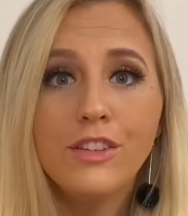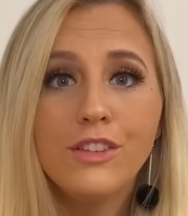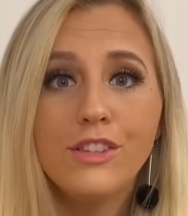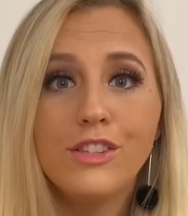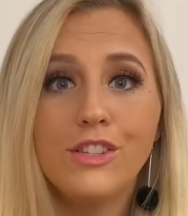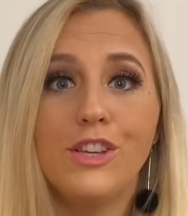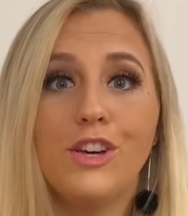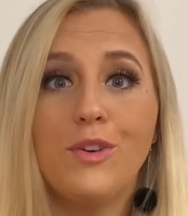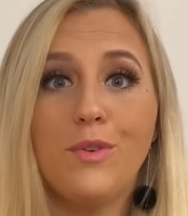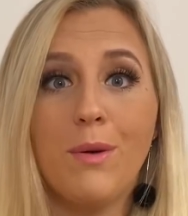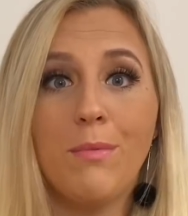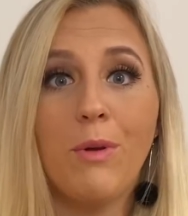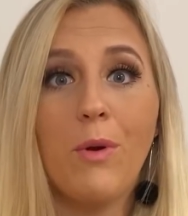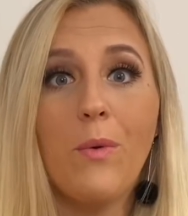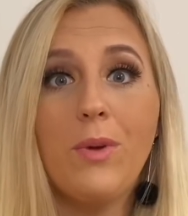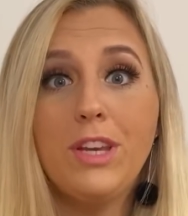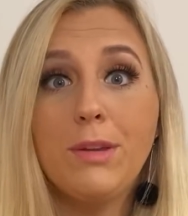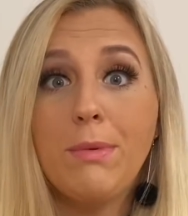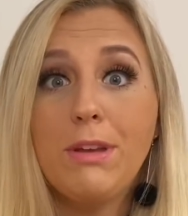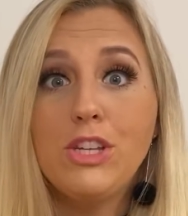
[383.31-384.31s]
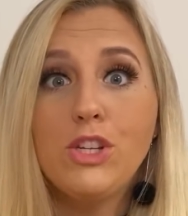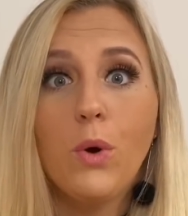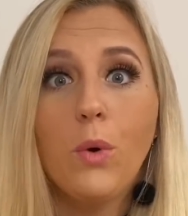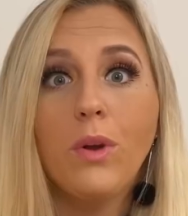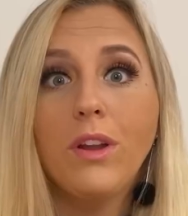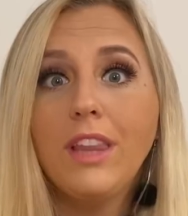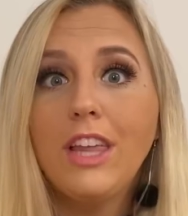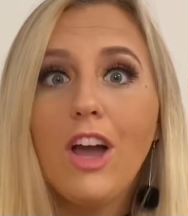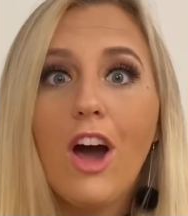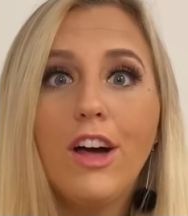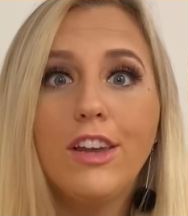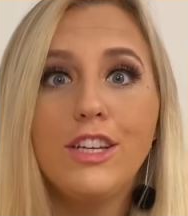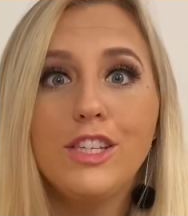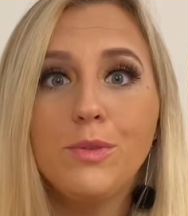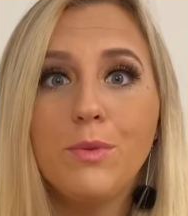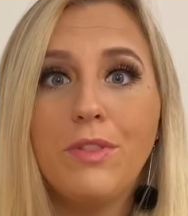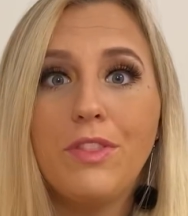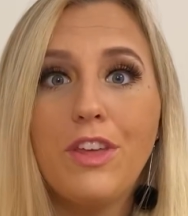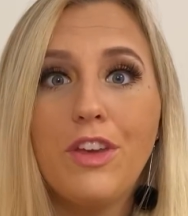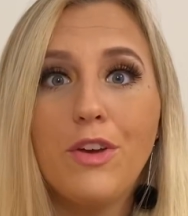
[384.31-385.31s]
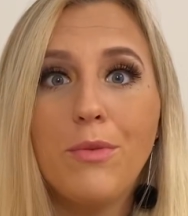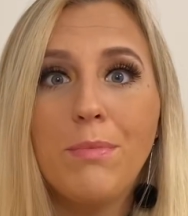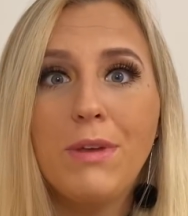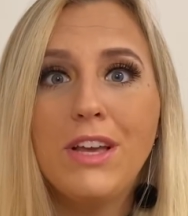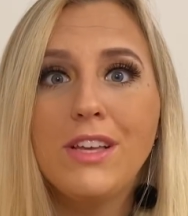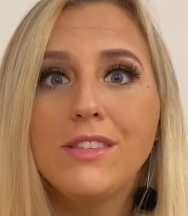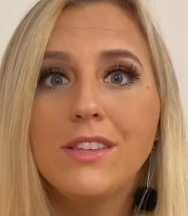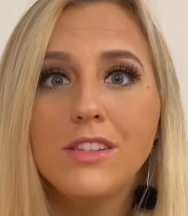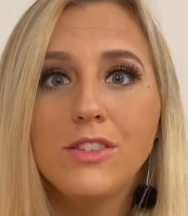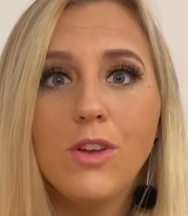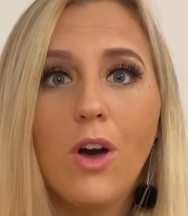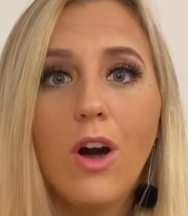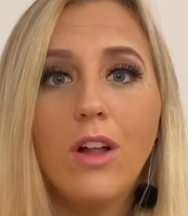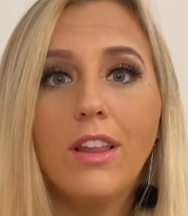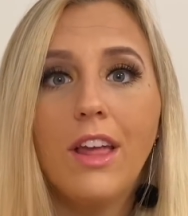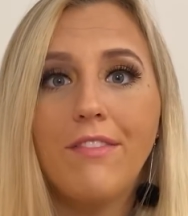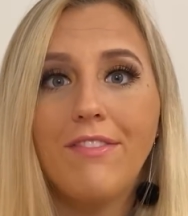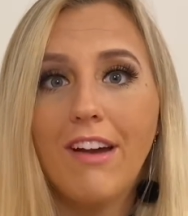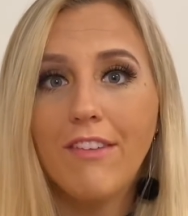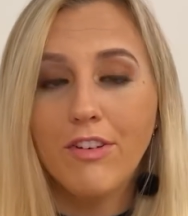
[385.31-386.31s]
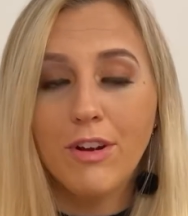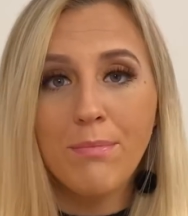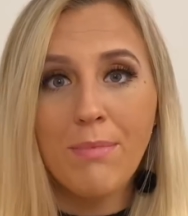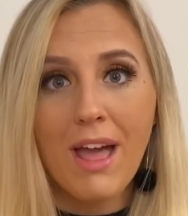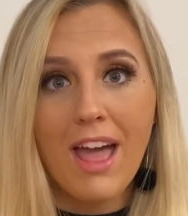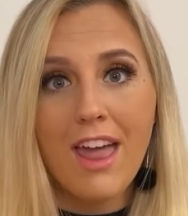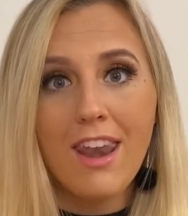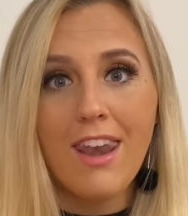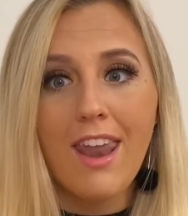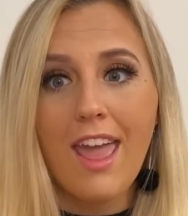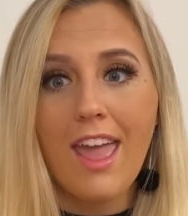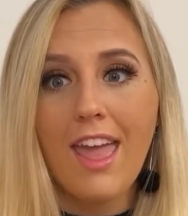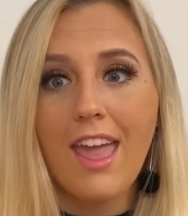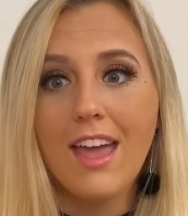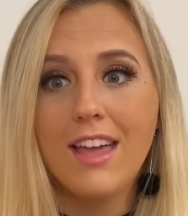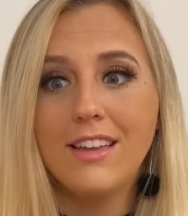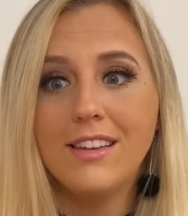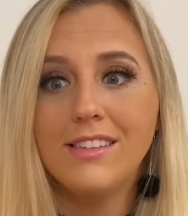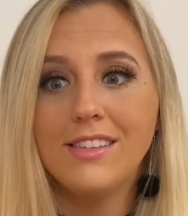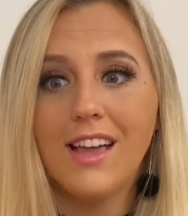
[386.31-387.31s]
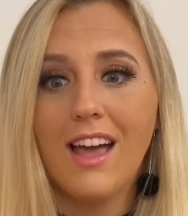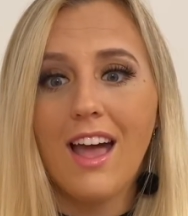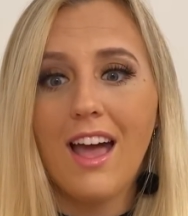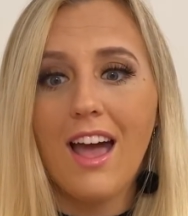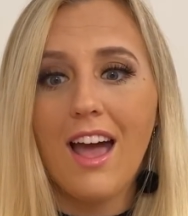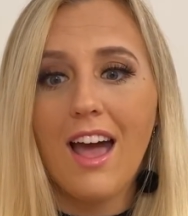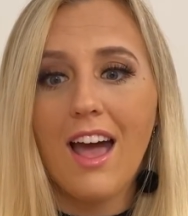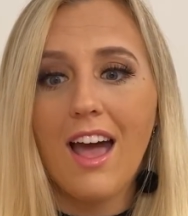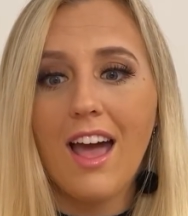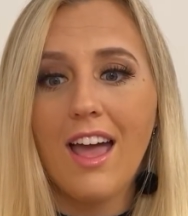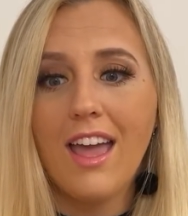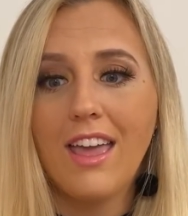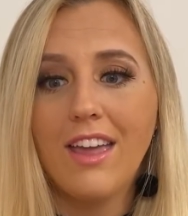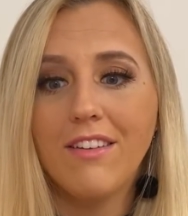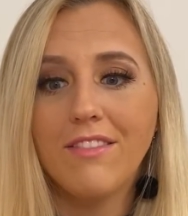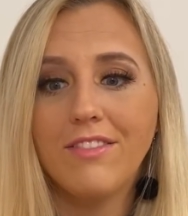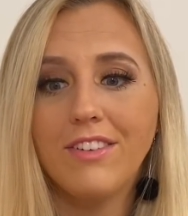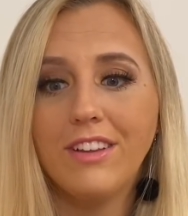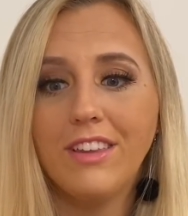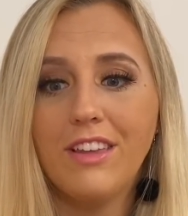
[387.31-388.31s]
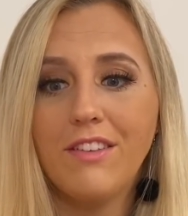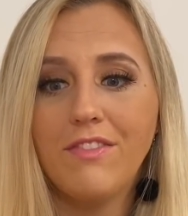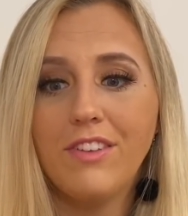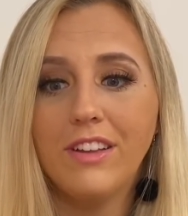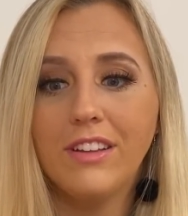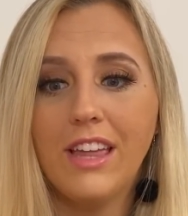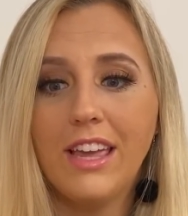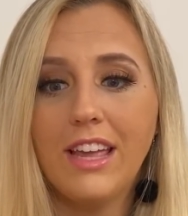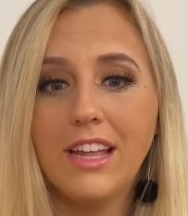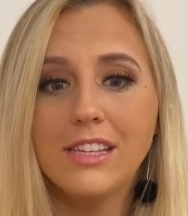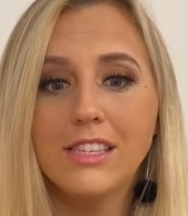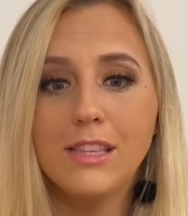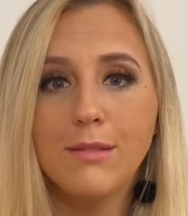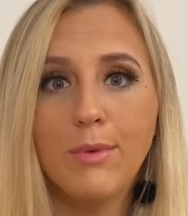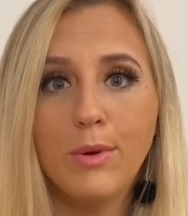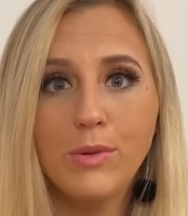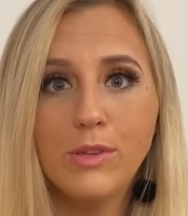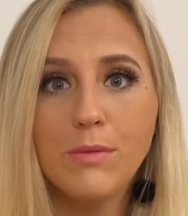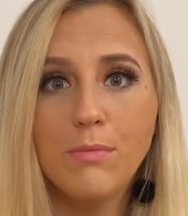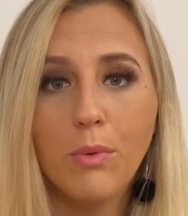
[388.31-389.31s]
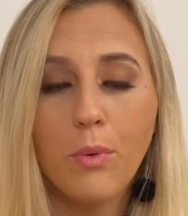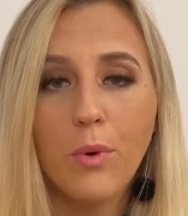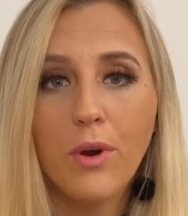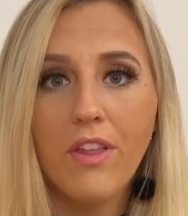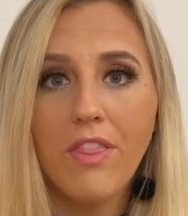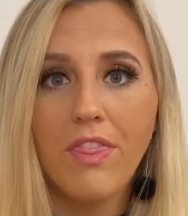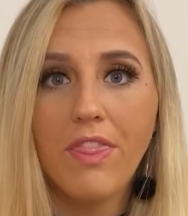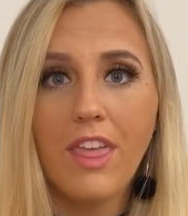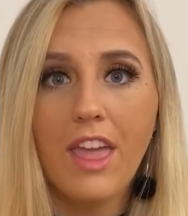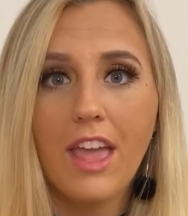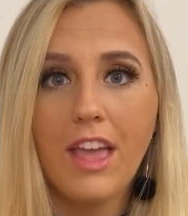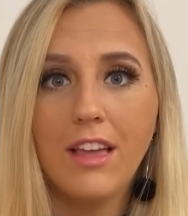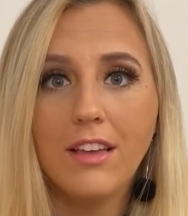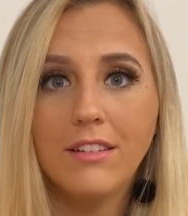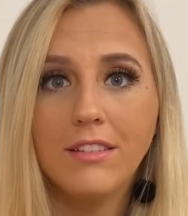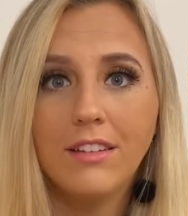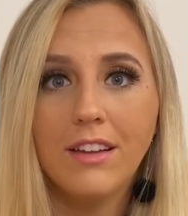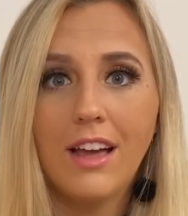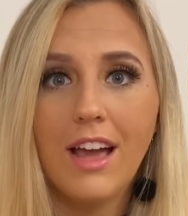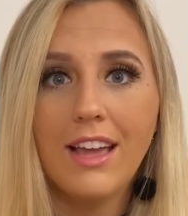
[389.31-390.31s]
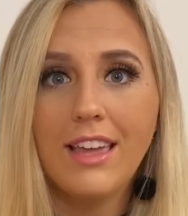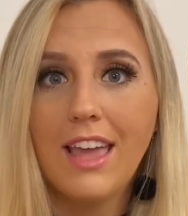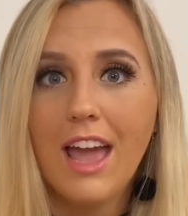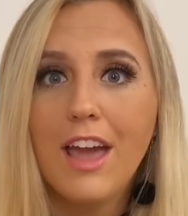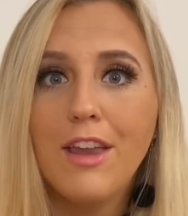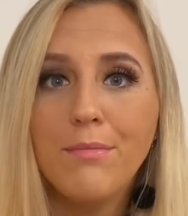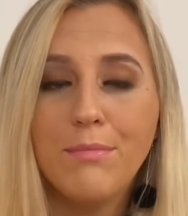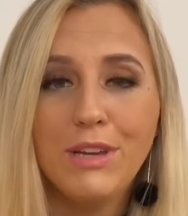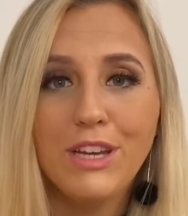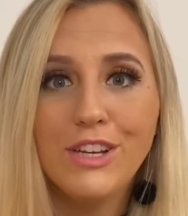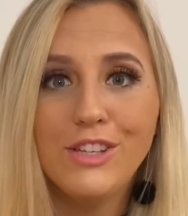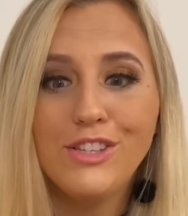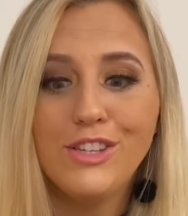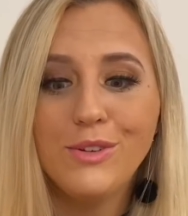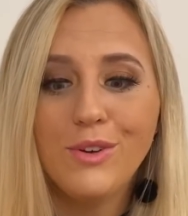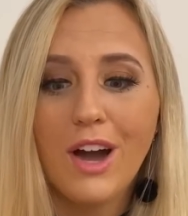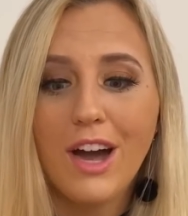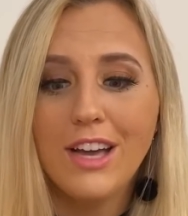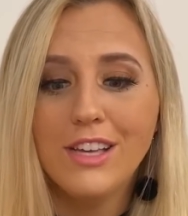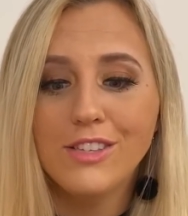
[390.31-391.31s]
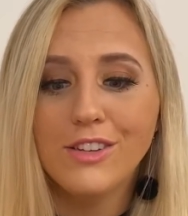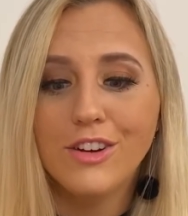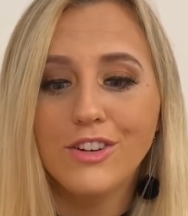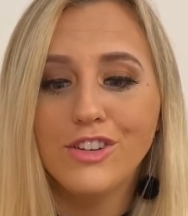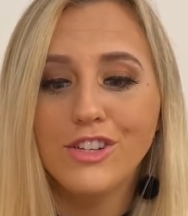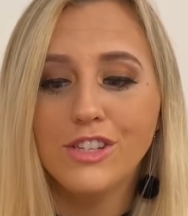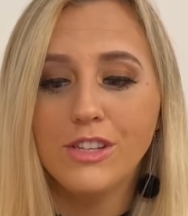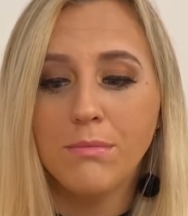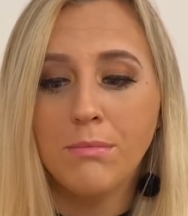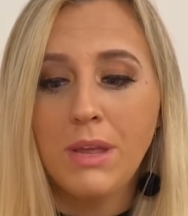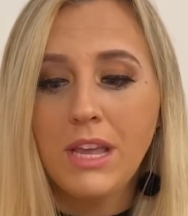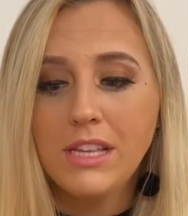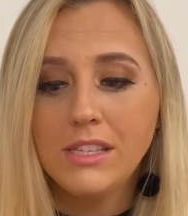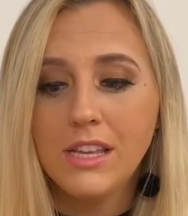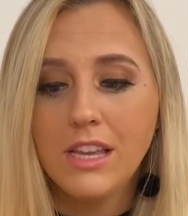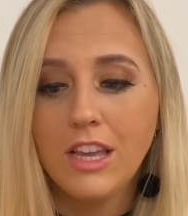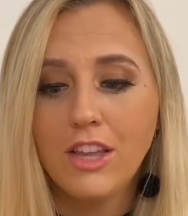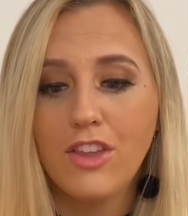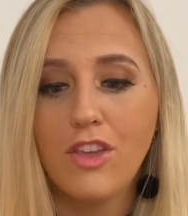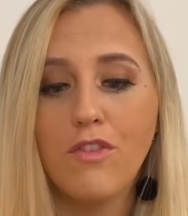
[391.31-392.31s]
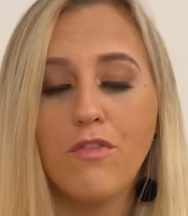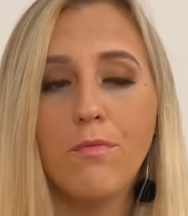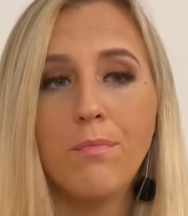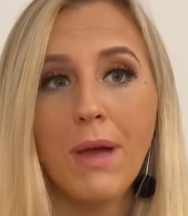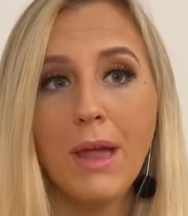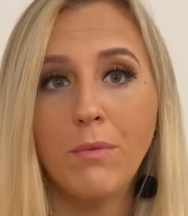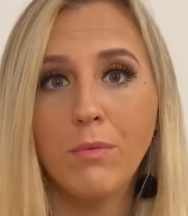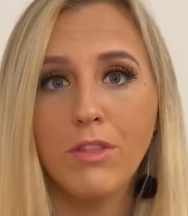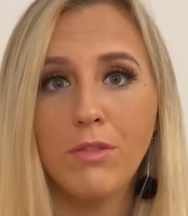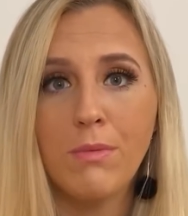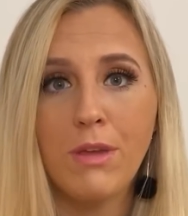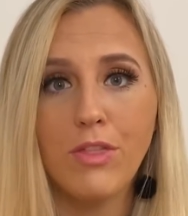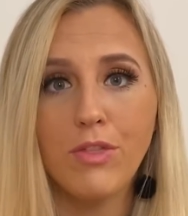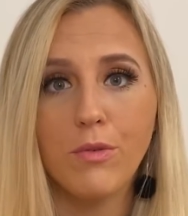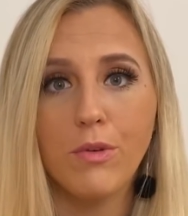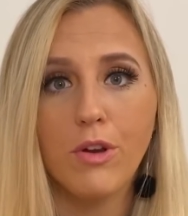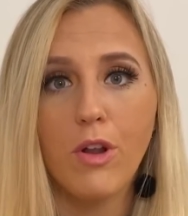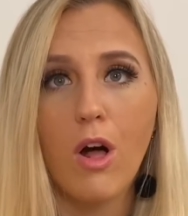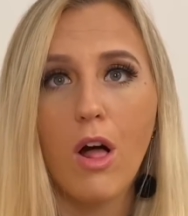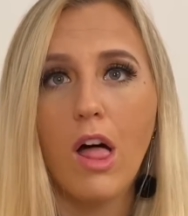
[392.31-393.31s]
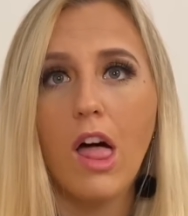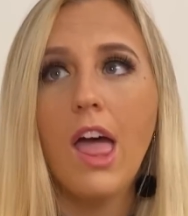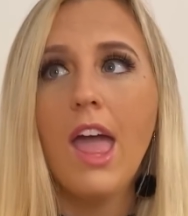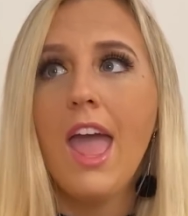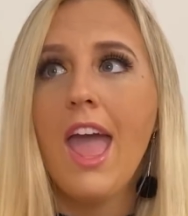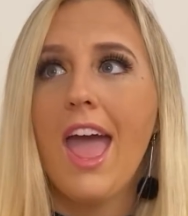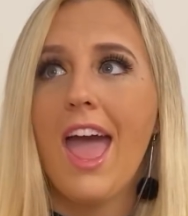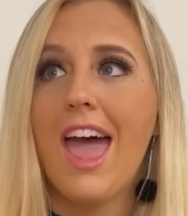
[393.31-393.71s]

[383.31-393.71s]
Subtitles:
So I'm going to be totally honest with you, because that's all I've ever been. And I really feel like it's the most important thing, again, because you guys are just amazing and you've been with me through it all.